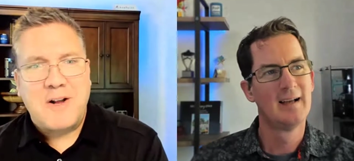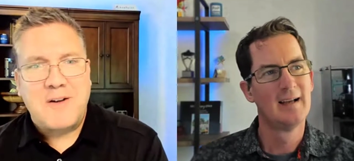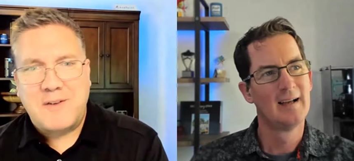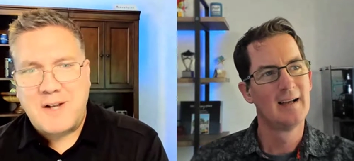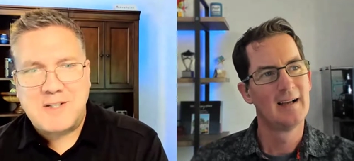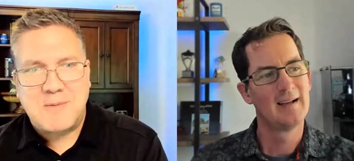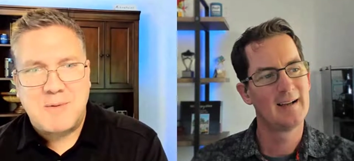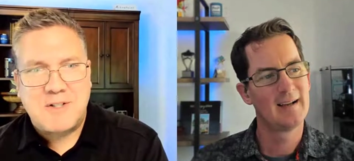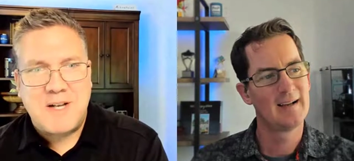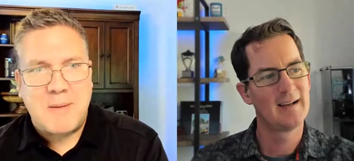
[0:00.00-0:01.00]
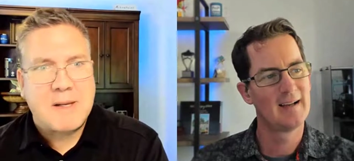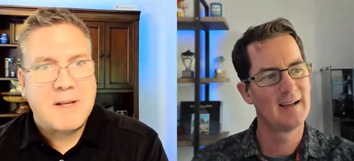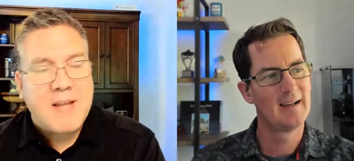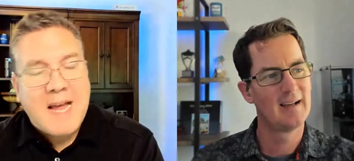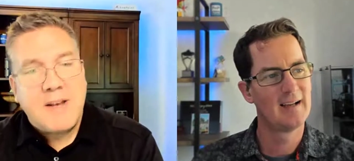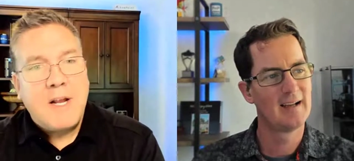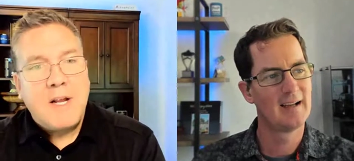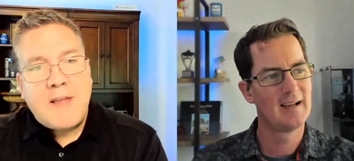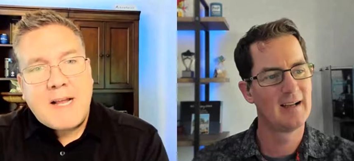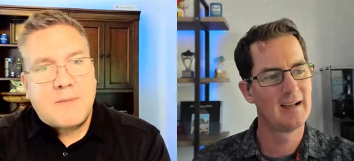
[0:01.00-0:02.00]
Speaker 1: turn off customers now because that
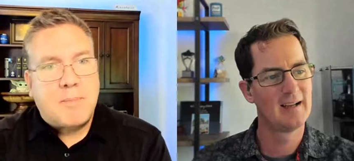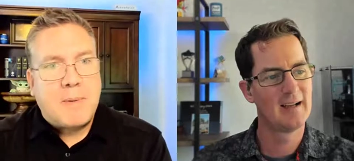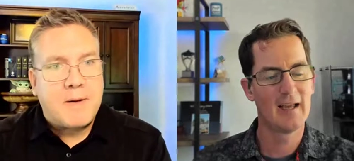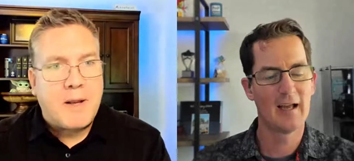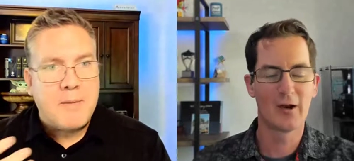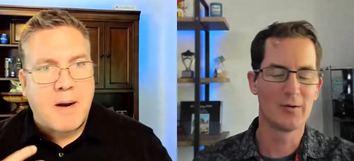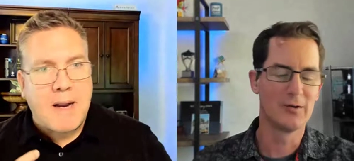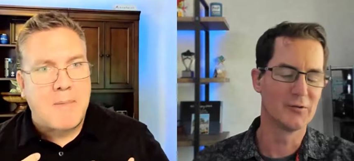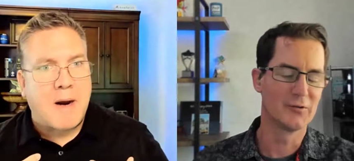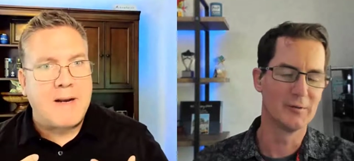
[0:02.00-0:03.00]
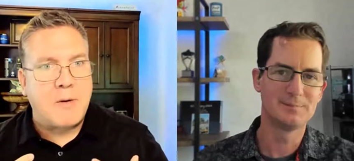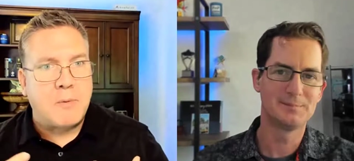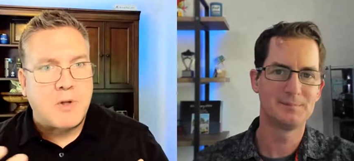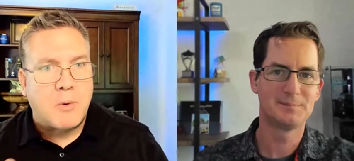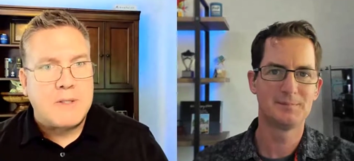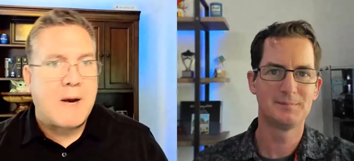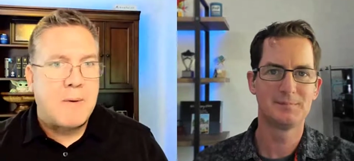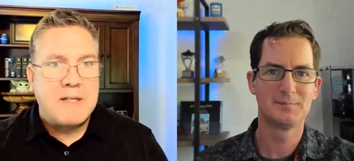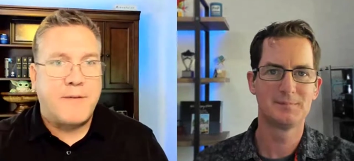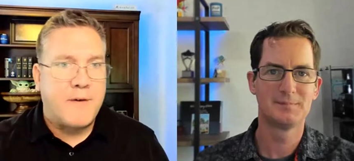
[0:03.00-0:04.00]
that's been I, I in my mind it was always
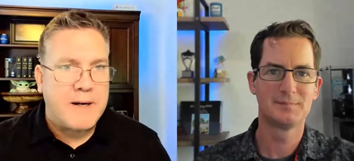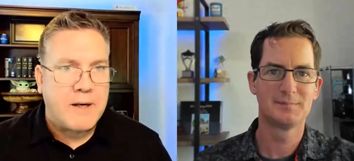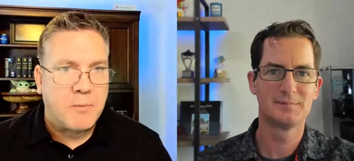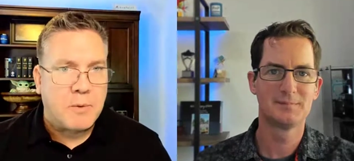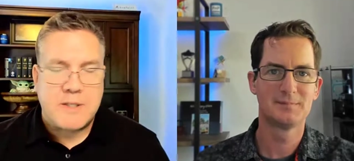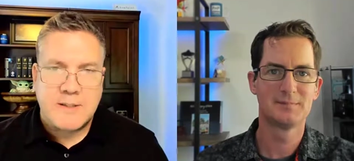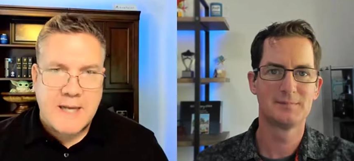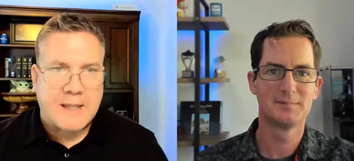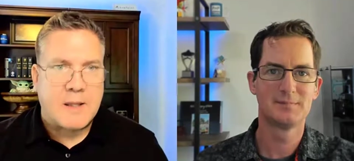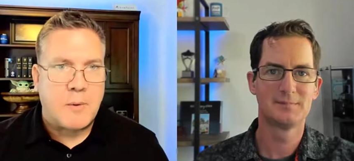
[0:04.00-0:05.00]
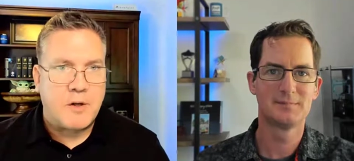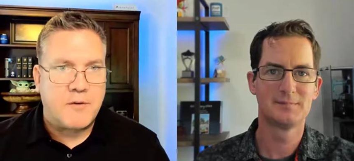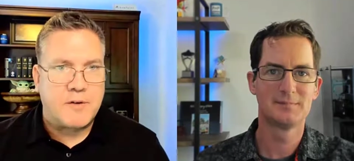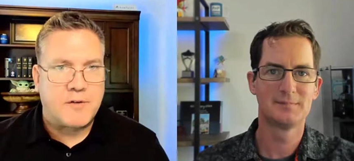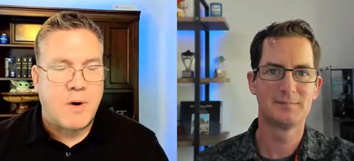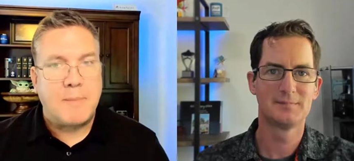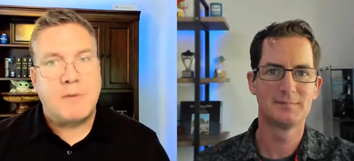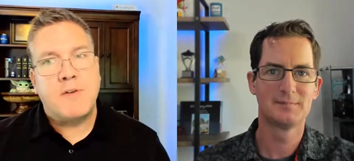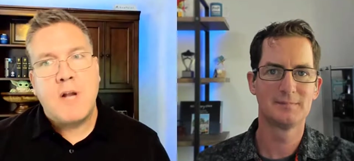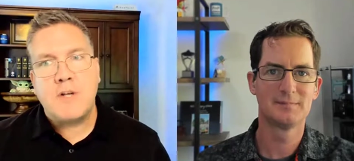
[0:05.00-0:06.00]
how i defined it was exactly what you've
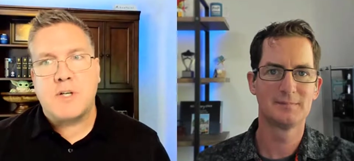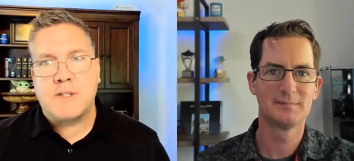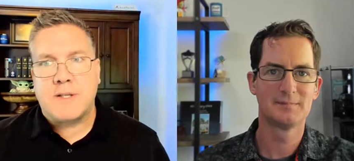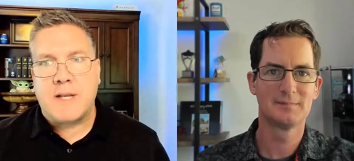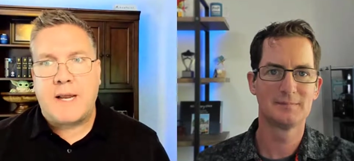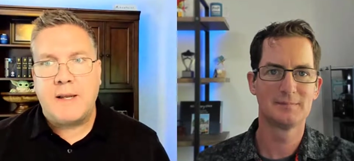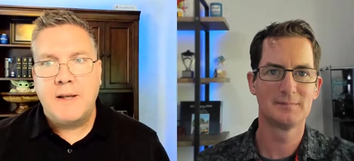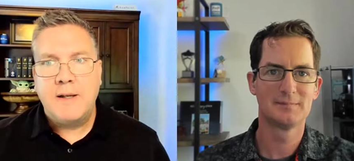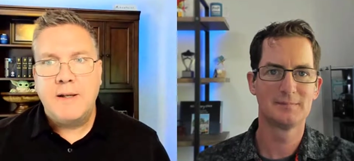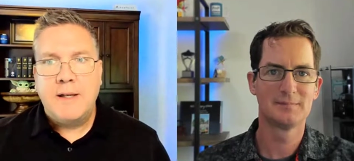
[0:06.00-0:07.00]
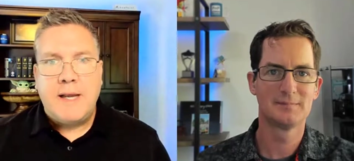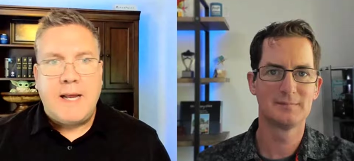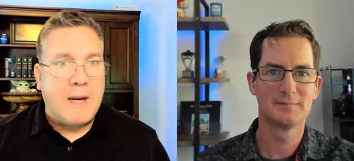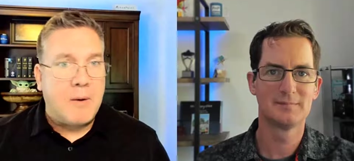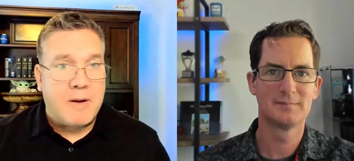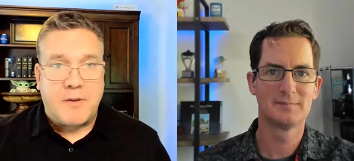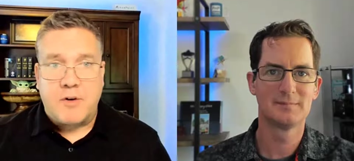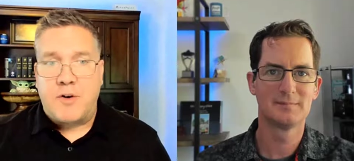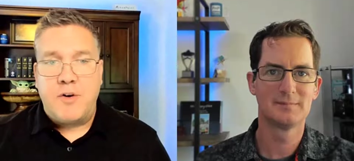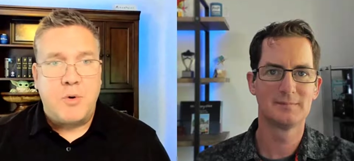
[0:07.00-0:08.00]
described it's not just a hey, we
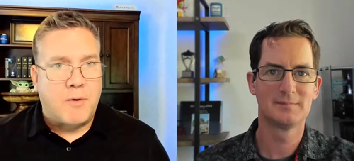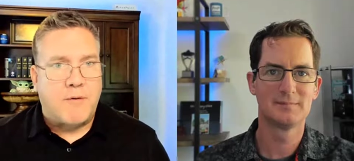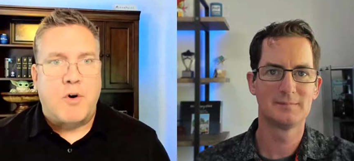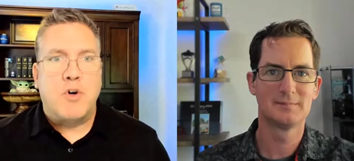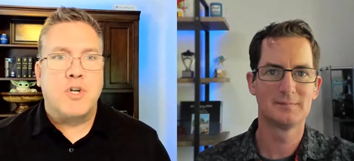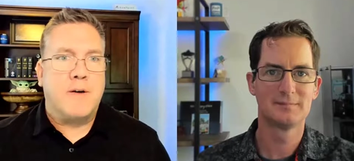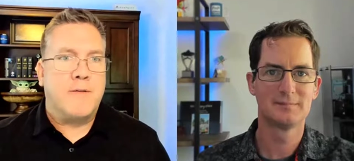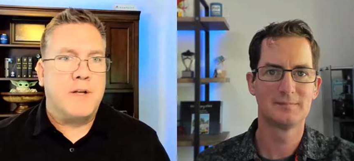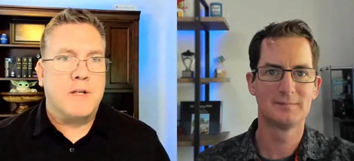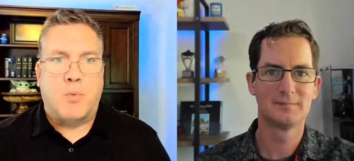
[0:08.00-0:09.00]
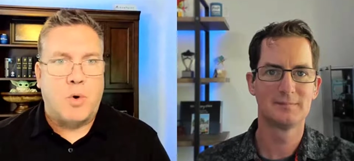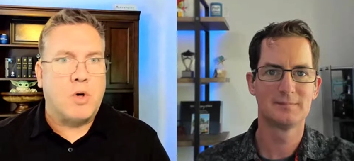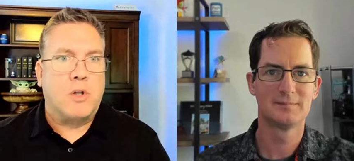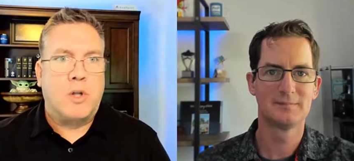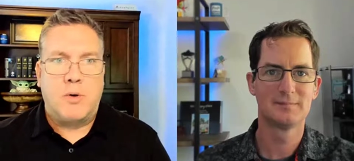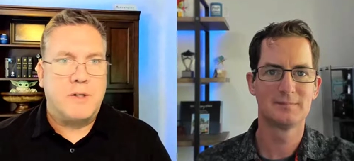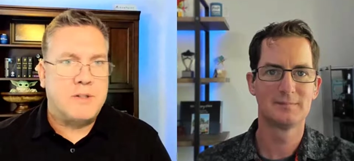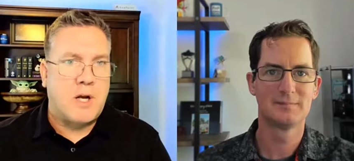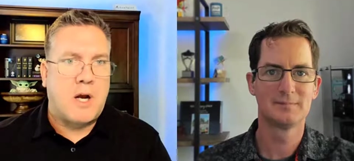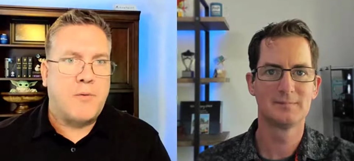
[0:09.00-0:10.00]
there's a newer version of this workload,
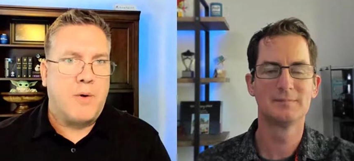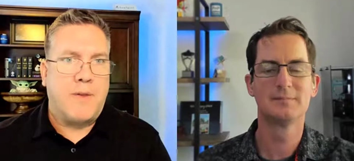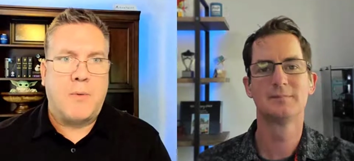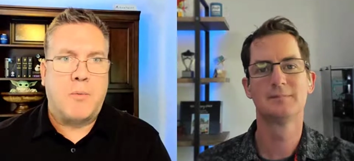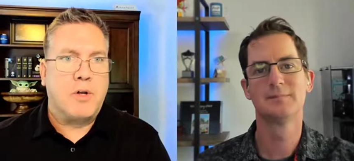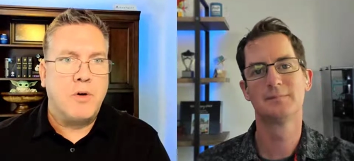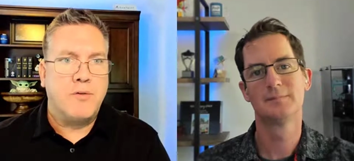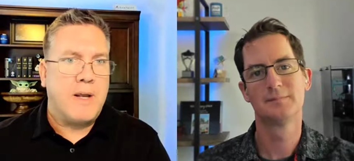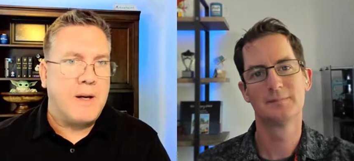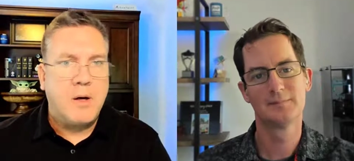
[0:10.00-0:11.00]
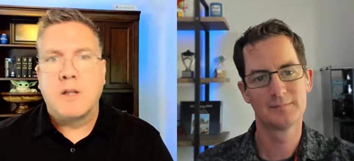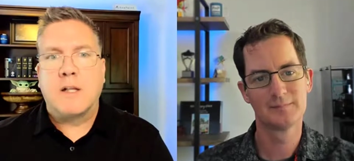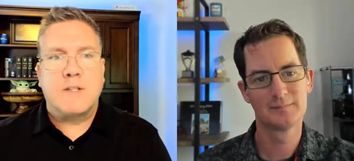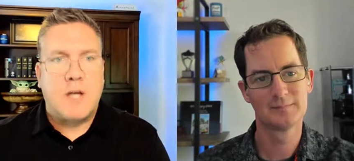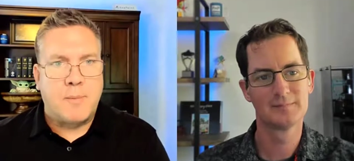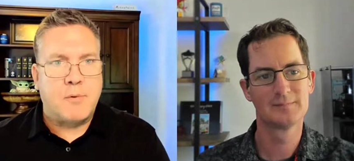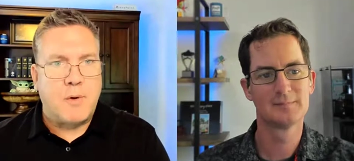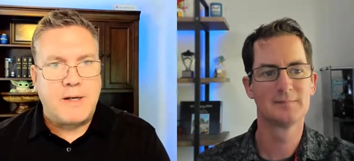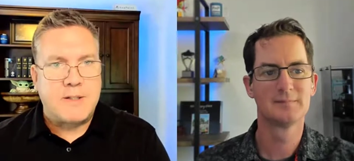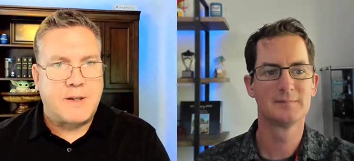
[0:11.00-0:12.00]
the software that we're using, let's
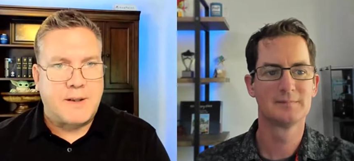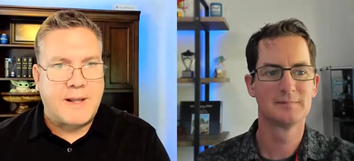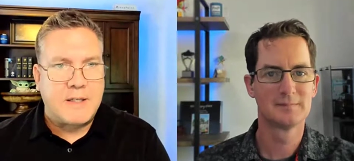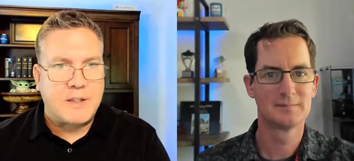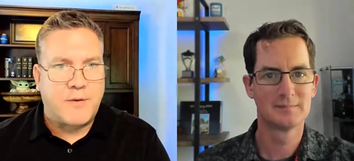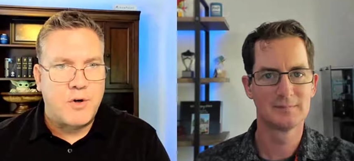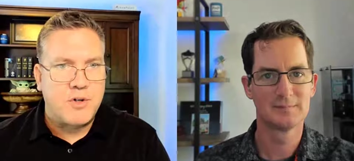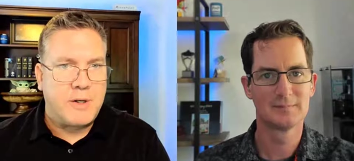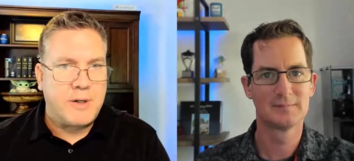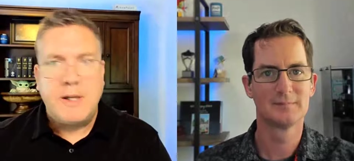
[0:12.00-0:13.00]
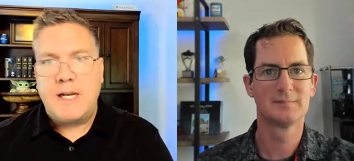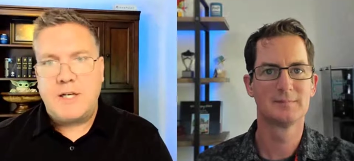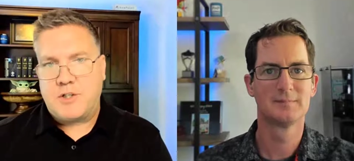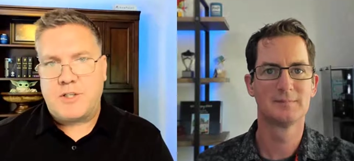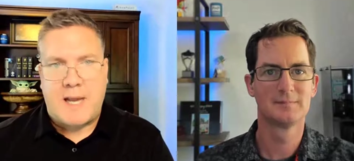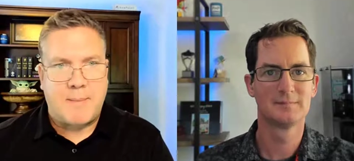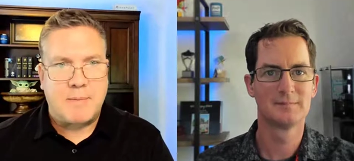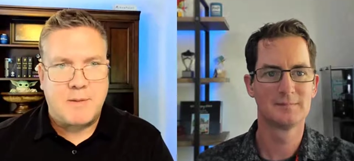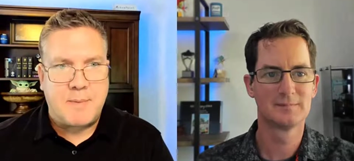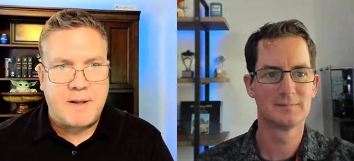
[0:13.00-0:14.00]
upgrade it to the latest version. It just
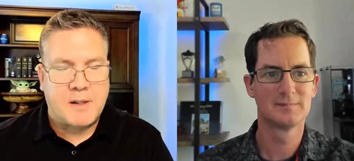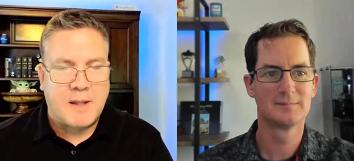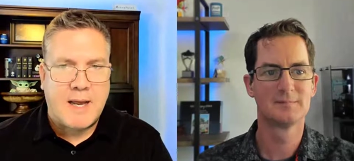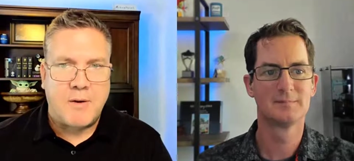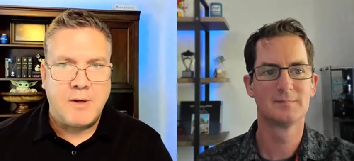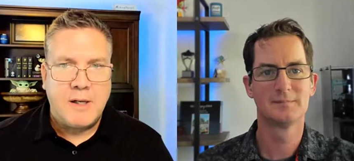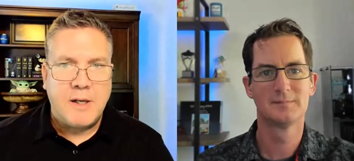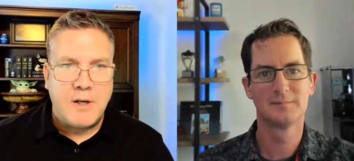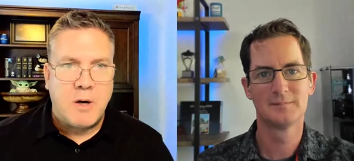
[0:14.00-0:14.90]
happens to be in the cloud.